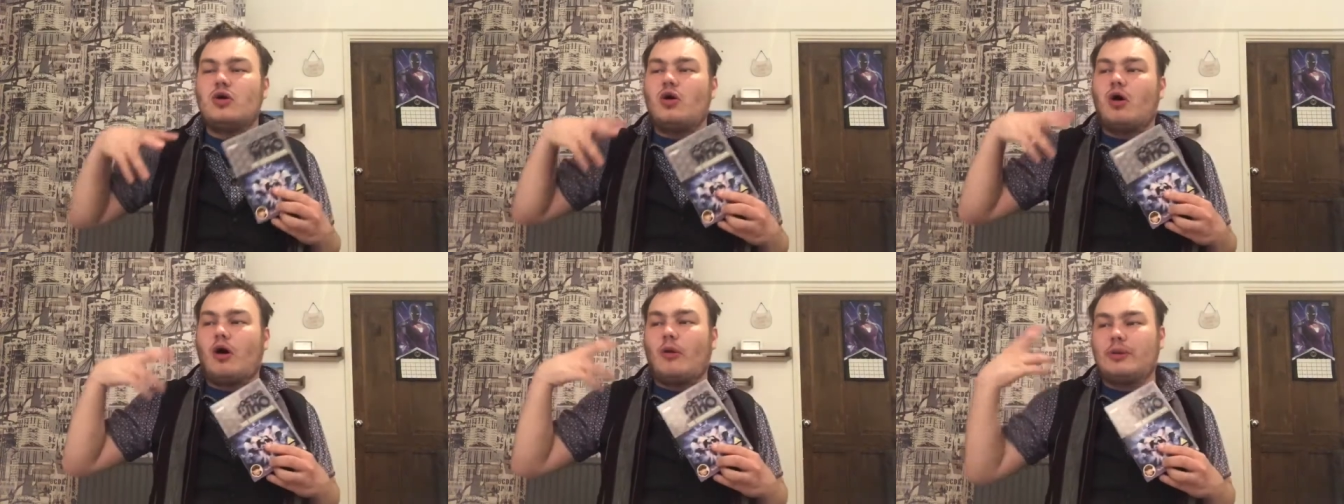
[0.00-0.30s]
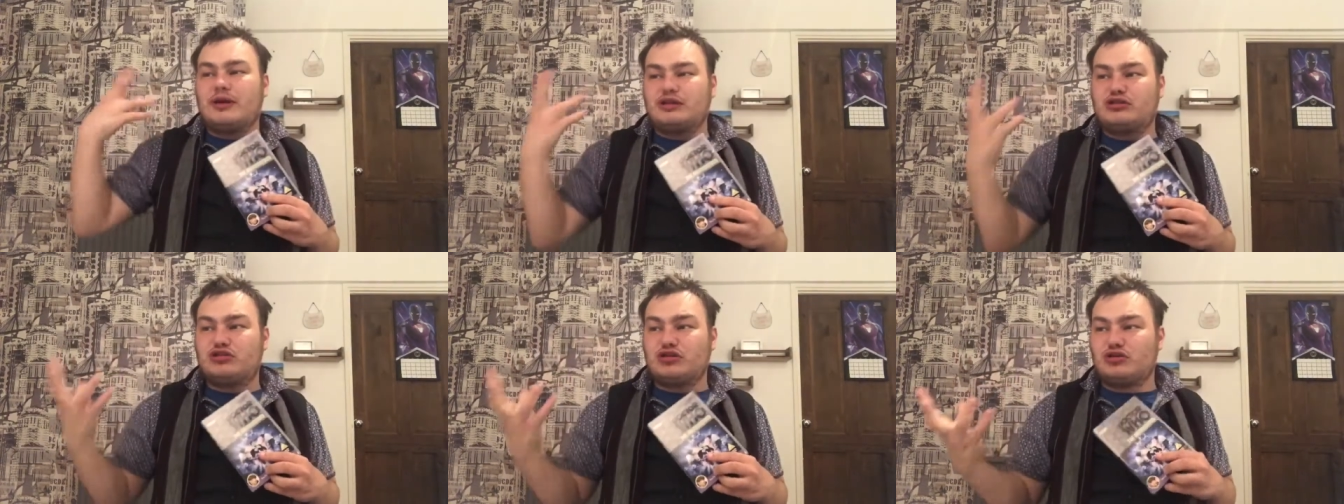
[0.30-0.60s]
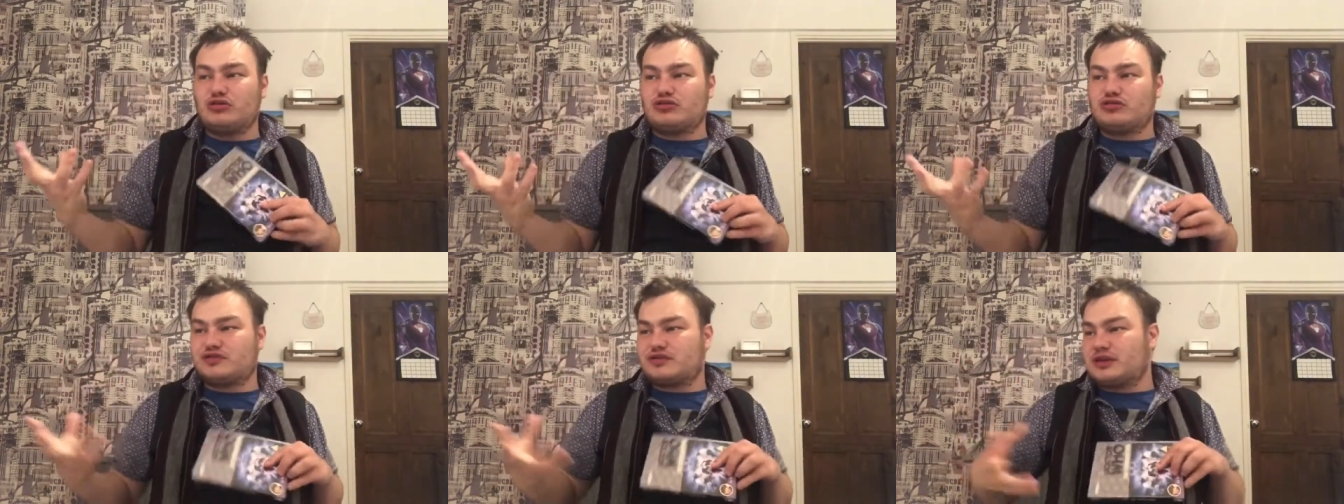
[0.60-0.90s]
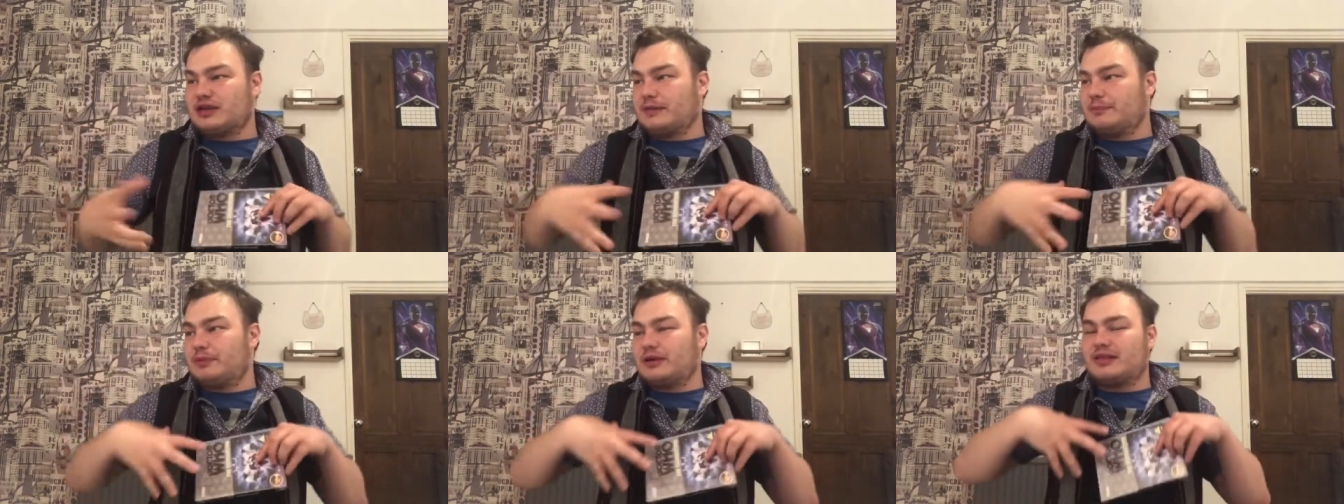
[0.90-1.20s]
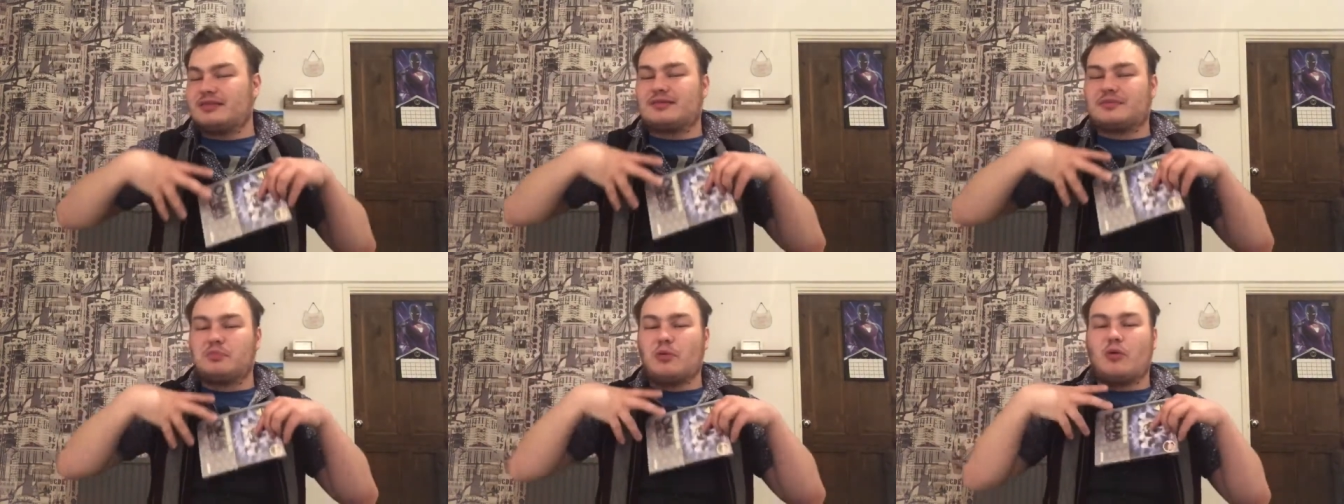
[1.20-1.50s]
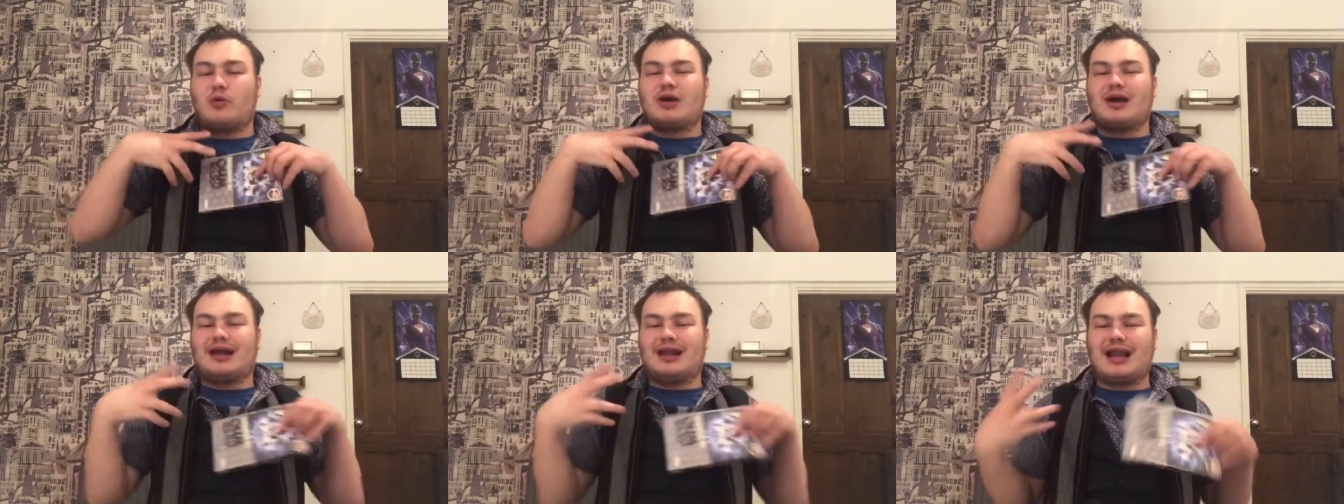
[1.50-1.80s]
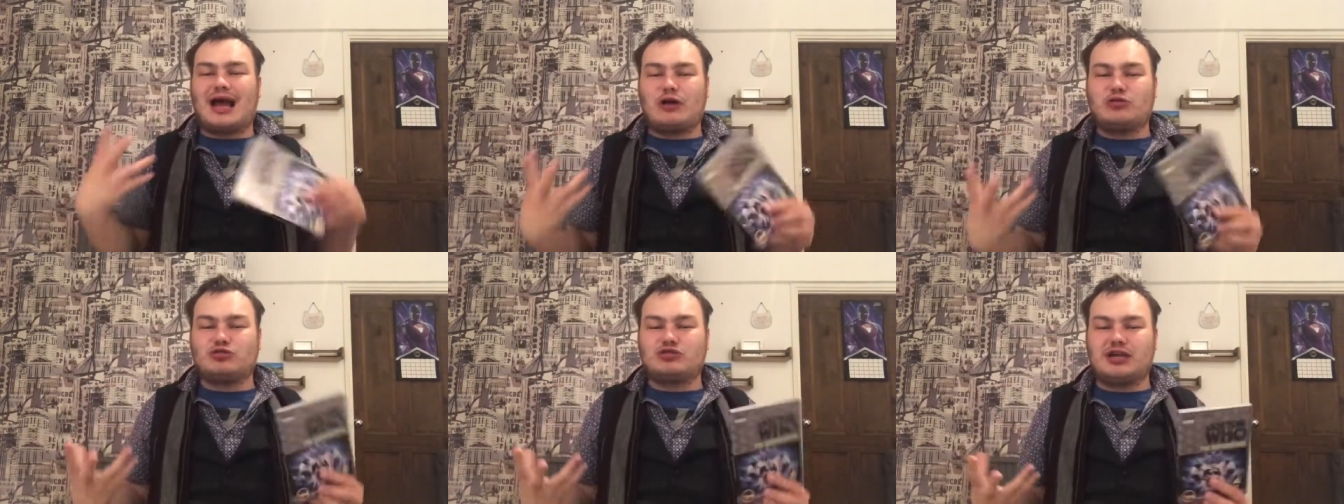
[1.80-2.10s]
or we do see, but it's more
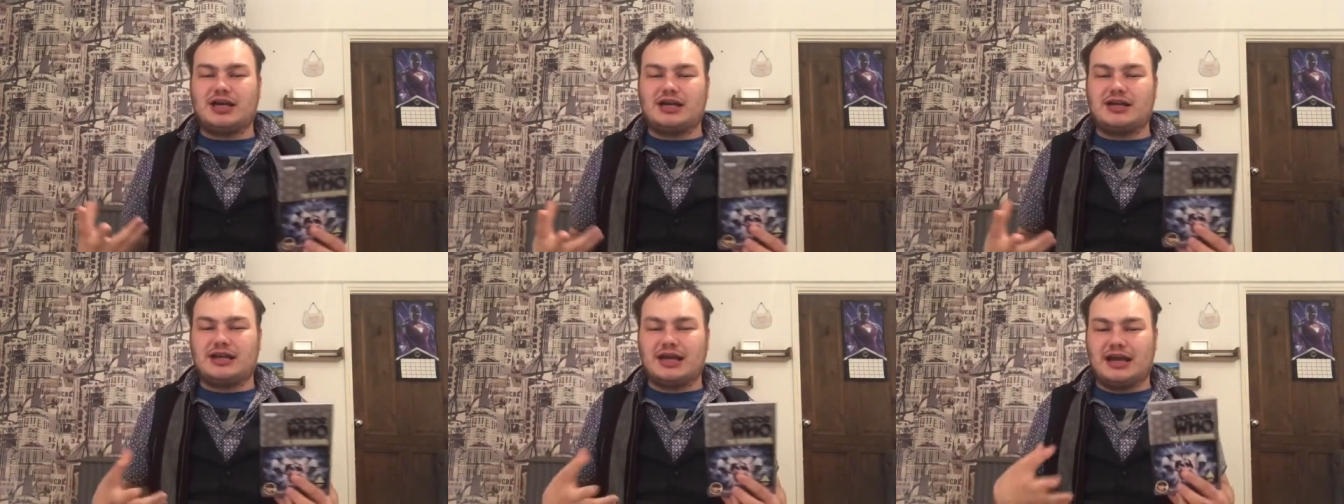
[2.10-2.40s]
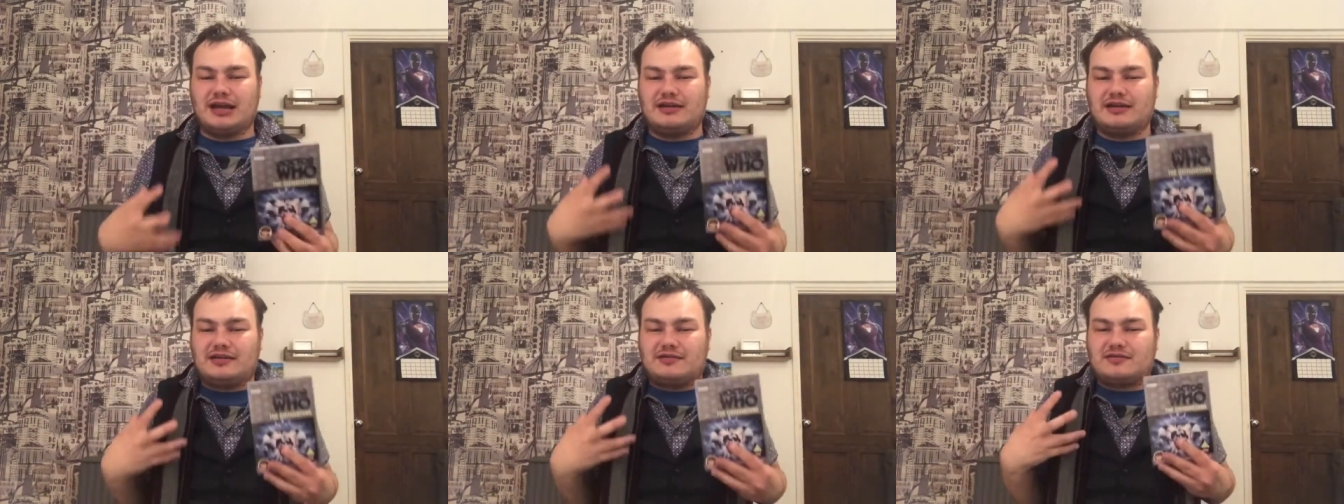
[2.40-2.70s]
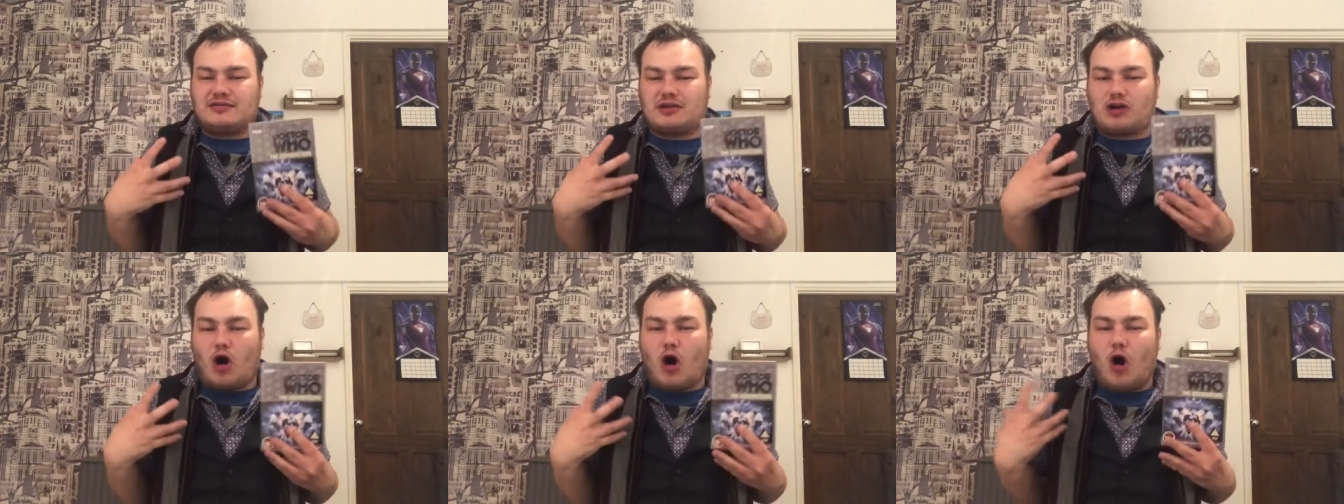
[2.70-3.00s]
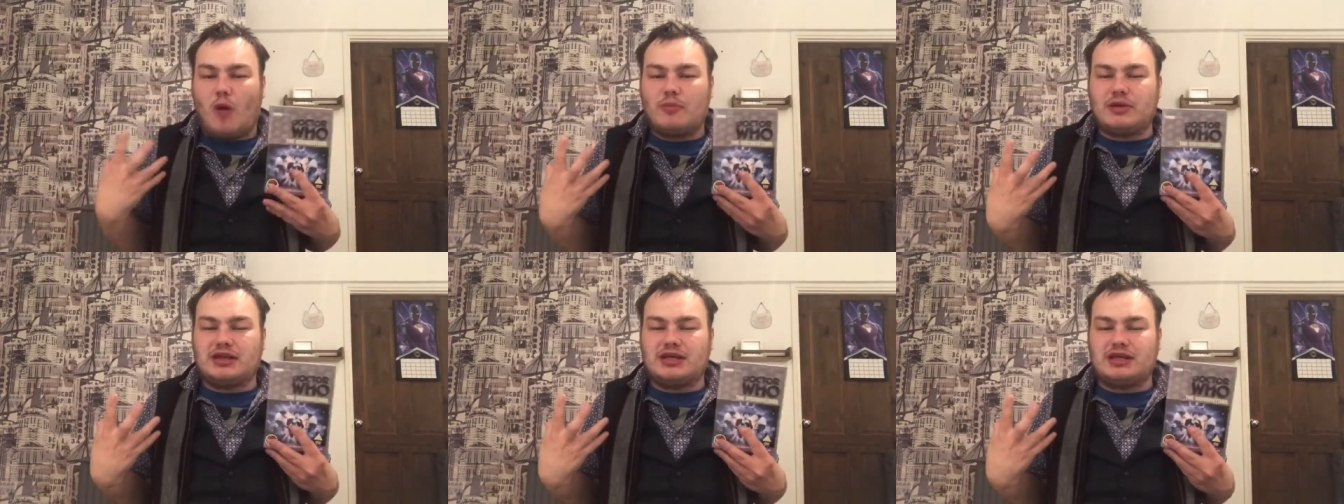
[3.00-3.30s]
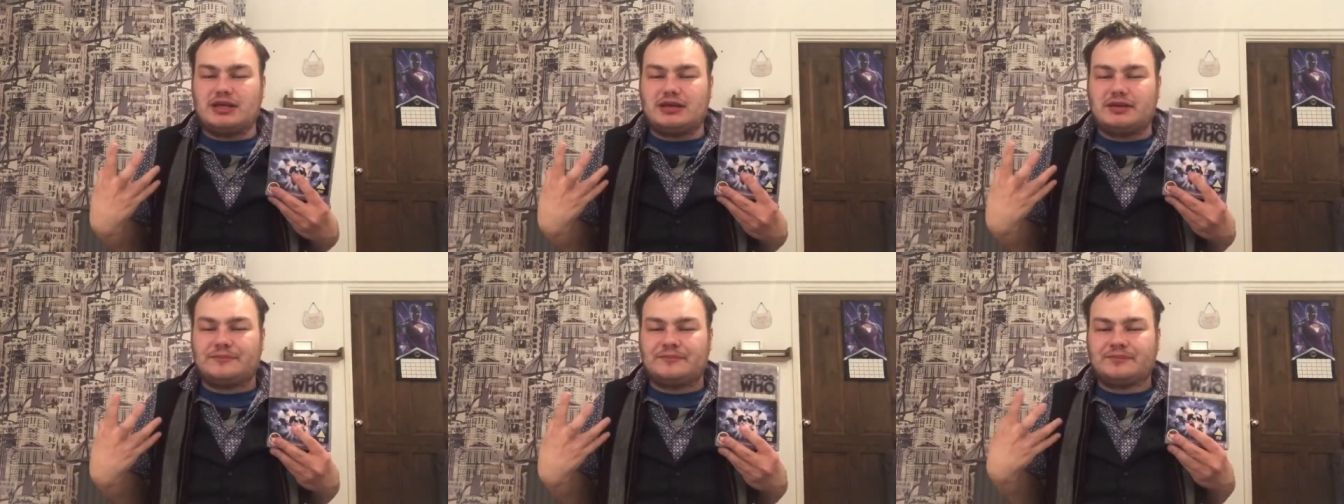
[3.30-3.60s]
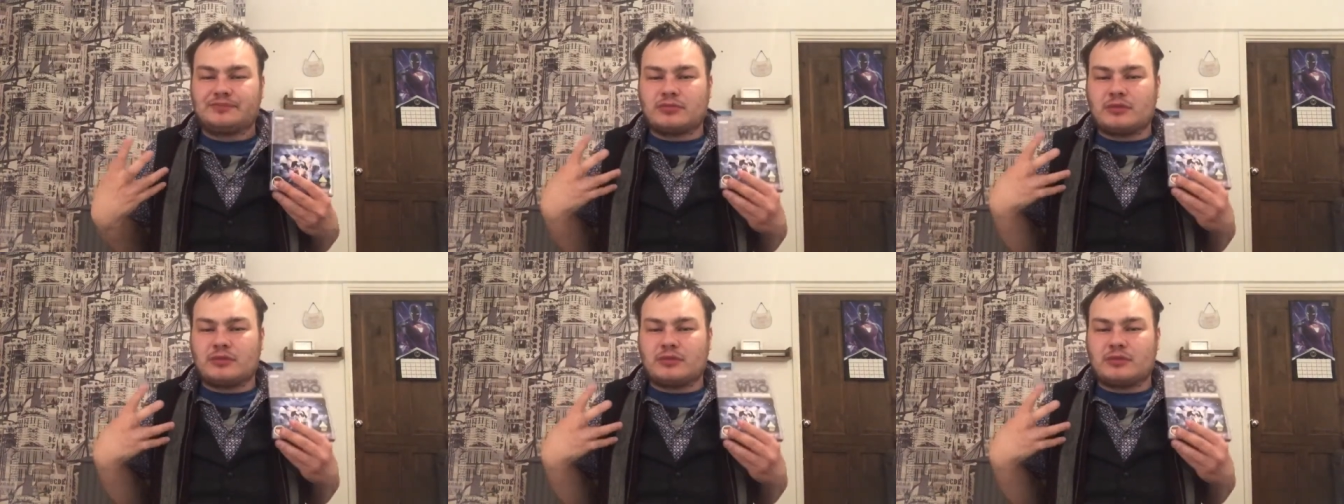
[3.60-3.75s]
clouded in this comedy